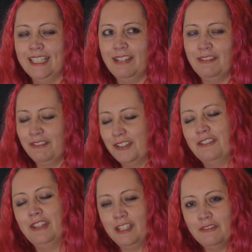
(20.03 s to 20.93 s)
even if you
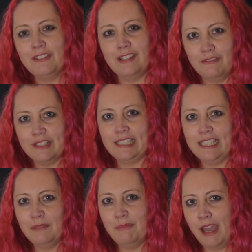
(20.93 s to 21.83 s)
don't think of yourself as a
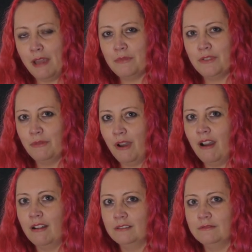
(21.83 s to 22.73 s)
leader, perhaps you
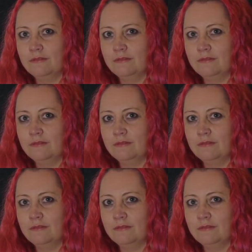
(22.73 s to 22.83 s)
are.